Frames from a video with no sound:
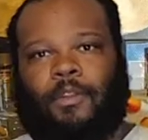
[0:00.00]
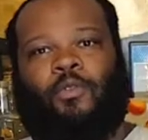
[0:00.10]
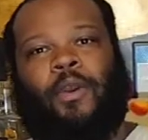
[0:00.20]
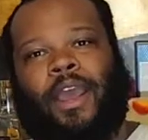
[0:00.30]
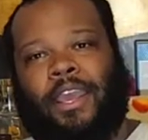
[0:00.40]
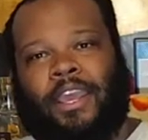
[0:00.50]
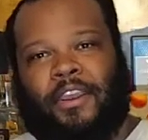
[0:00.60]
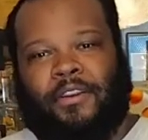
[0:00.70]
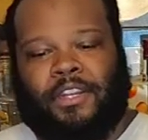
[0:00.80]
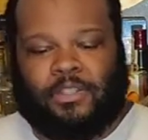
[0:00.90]
Right
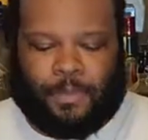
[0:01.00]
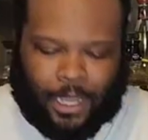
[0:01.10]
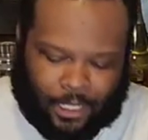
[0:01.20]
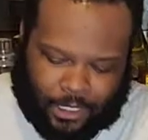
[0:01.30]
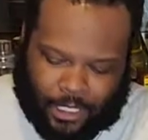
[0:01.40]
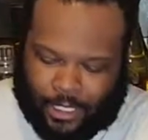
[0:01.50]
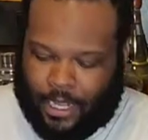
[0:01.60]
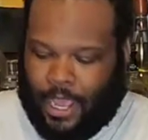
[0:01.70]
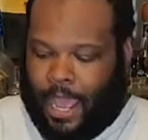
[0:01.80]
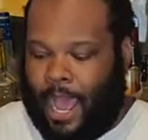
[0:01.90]
here in this Pelican
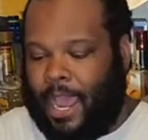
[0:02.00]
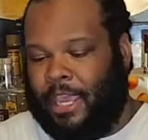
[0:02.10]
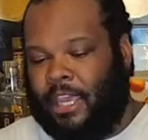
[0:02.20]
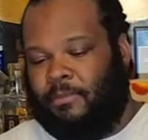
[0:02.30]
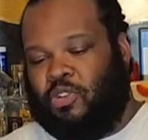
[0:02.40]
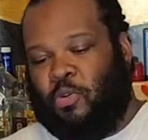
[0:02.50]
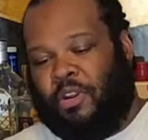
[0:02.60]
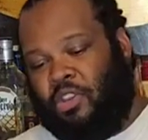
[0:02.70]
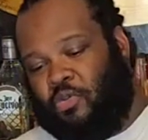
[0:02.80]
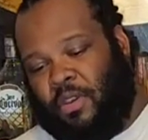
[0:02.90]

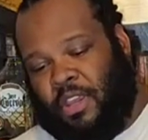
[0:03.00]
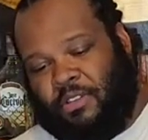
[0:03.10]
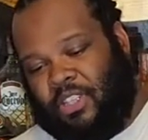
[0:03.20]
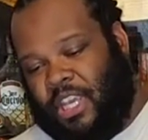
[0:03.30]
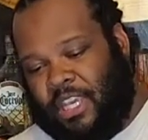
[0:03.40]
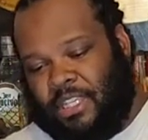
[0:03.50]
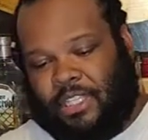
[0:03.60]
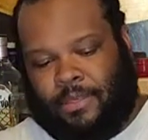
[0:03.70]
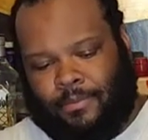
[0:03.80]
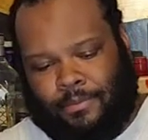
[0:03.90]

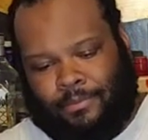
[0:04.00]
IM2306.